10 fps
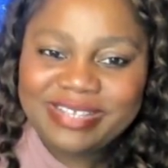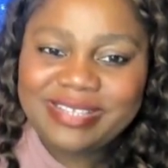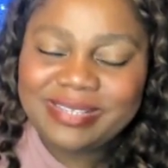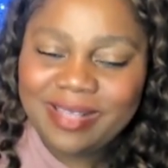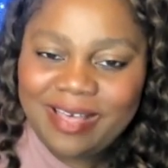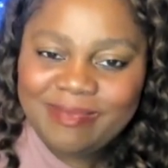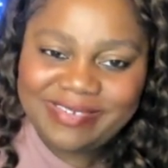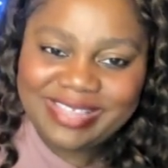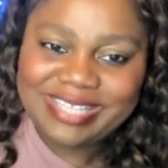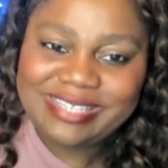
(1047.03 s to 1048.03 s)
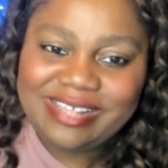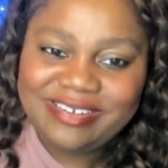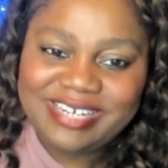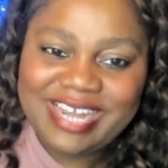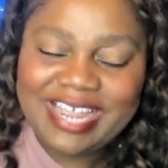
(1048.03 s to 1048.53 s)
saw me with this
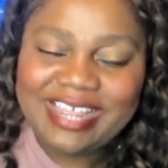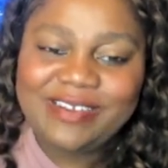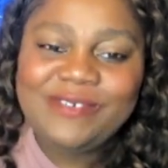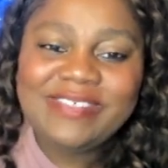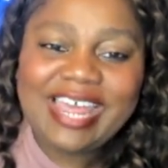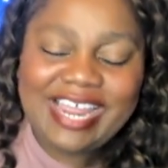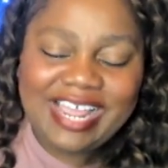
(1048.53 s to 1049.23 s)
leather jacket, who like